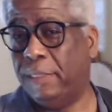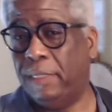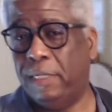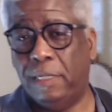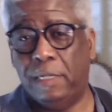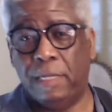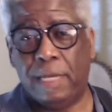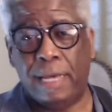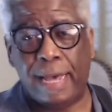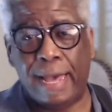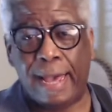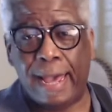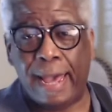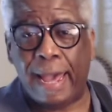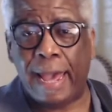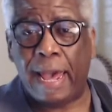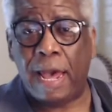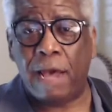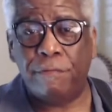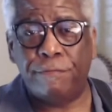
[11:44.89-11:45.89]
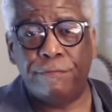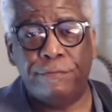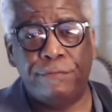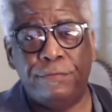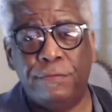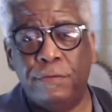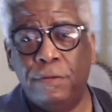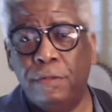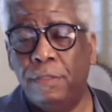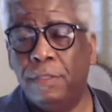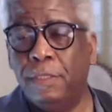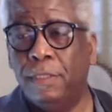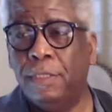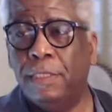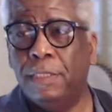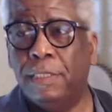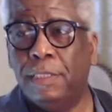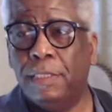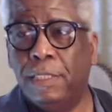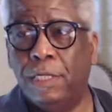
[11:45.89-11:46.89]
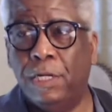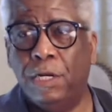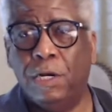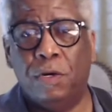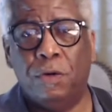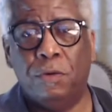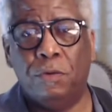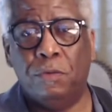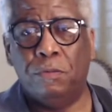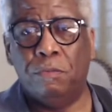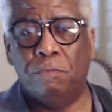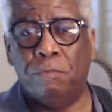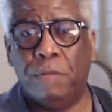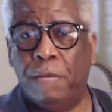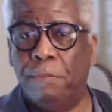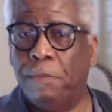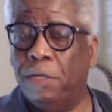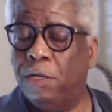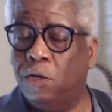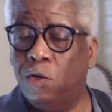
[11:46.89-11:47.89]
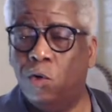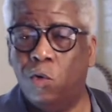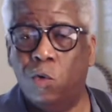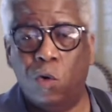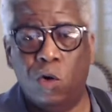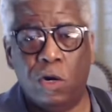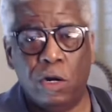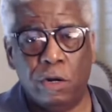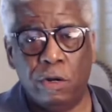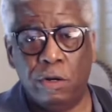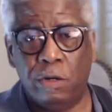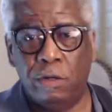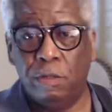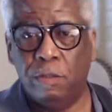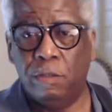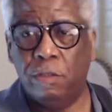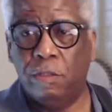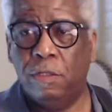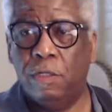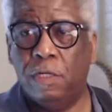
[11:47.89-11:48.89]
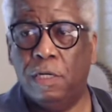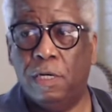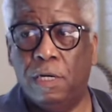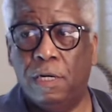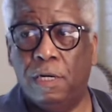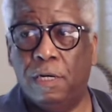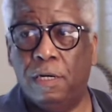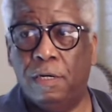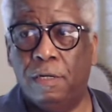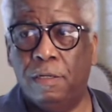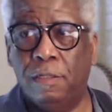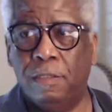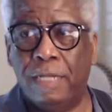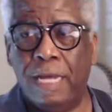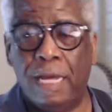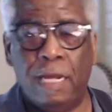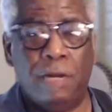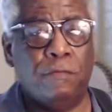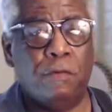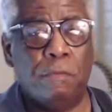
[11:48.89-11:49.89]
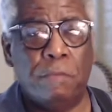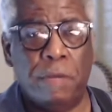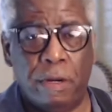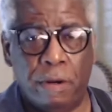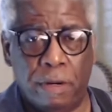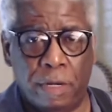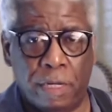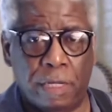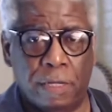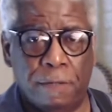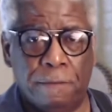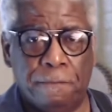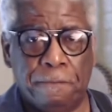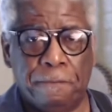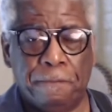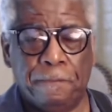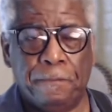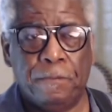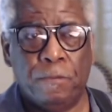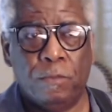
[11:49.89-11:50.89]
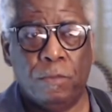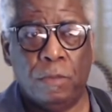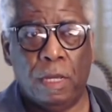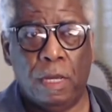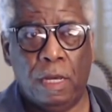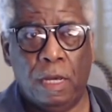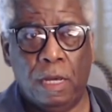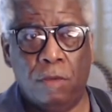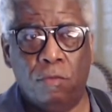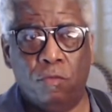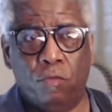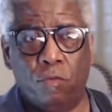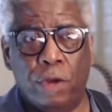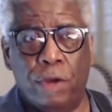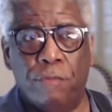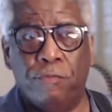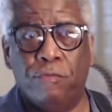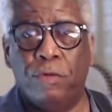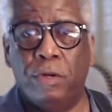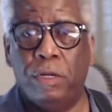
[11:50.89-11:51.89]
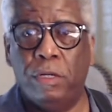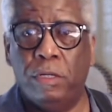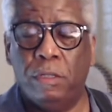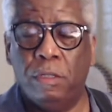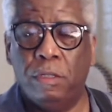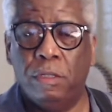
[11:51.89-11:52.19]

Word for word: half, you know, maybe a quarter Native American. And Reverend